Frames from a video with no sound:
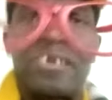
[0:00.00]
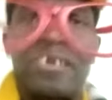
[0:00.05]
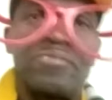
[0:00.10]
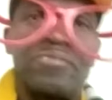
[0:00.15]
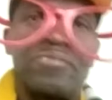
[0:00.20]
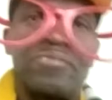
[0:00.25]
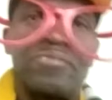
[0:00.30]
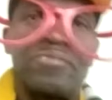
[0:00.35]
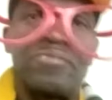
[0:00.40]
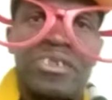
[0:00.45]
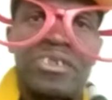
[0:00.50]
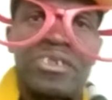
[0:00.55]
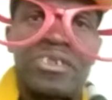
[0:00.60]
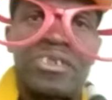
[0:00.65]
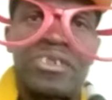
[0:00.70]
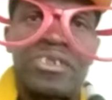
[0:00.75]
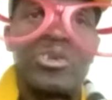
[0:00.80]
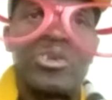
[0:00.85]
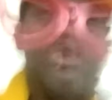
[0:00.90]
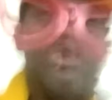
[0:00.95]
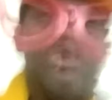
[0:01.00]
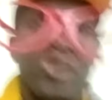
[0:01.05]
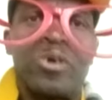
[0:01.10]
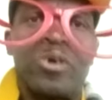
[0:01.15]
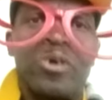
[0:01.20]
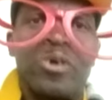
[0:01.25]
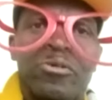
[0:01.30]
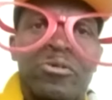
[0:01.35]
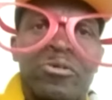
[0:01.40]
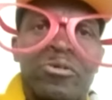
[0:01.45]
everything. We don't
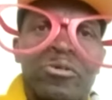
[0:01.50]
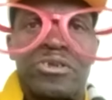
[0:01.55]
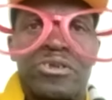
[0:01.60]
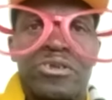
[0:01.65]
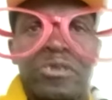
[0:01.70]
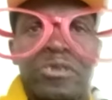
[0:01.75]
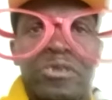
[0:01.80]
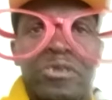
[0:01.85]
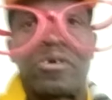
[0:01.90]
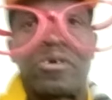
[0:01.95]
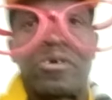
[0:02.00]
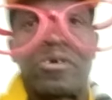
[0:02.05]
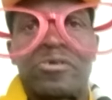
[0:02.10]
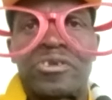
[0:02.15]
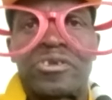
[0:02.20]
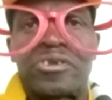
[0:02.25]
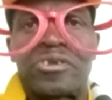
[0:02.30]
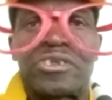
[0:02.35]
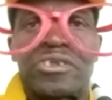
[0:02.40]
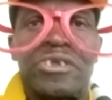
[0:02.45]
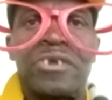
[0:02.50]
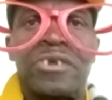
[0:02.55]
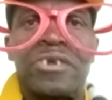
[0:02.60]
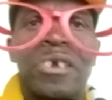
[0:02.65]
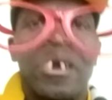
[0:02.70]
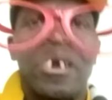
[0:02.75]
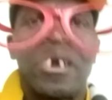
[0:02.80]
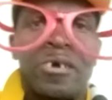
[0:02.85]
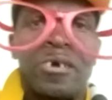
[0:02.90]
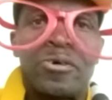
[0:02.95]
know. We're still gonna see
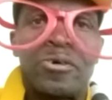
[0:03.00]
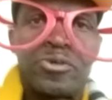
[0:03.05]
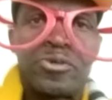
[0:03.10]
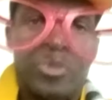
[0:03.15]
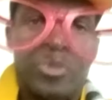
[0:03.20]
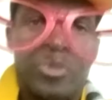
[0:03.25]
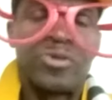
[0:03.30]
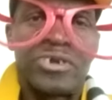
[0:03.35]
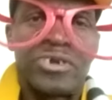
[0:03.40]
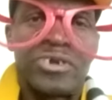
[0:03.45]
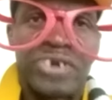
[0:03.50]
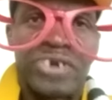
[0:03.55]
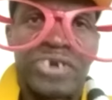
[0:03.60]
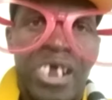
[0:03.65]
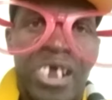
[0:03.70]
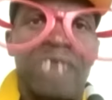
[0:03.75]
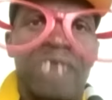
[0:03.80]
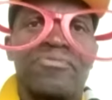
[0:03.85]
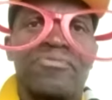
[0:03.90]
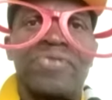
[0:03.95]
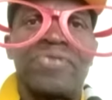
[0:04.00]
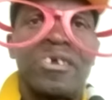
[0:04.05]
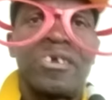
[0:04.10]
who's gonna drive,